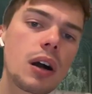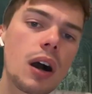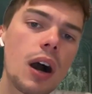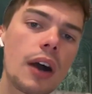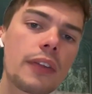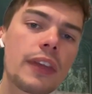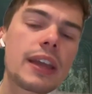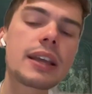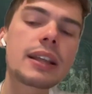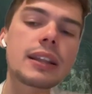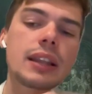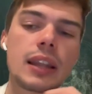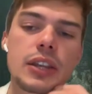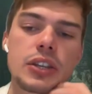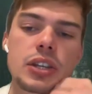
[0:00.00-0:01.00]
I think
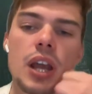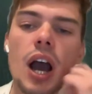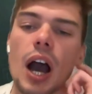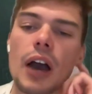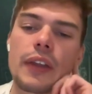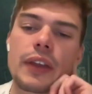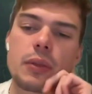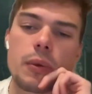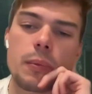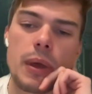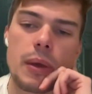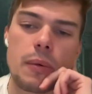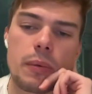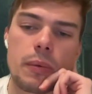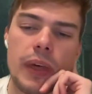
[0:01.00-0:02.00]
the
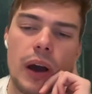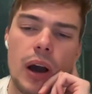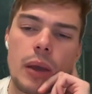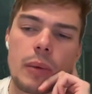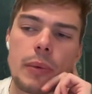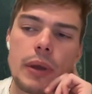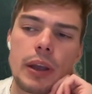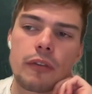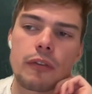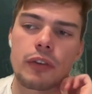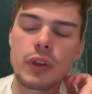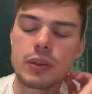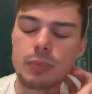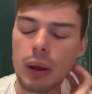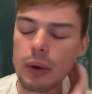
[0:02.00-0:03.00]
bit that I'm a bit
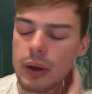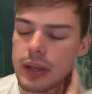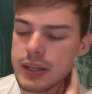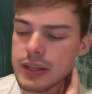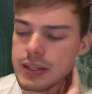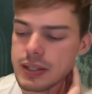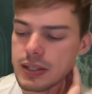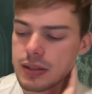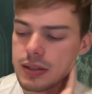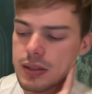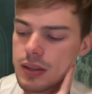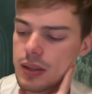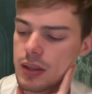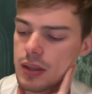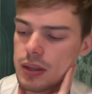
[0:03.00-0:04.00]
confused about is,
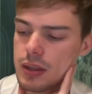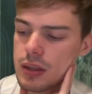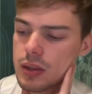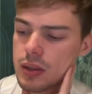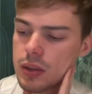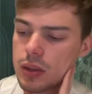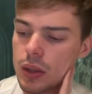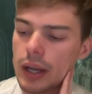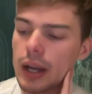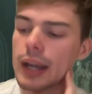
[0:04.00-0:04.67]
like, I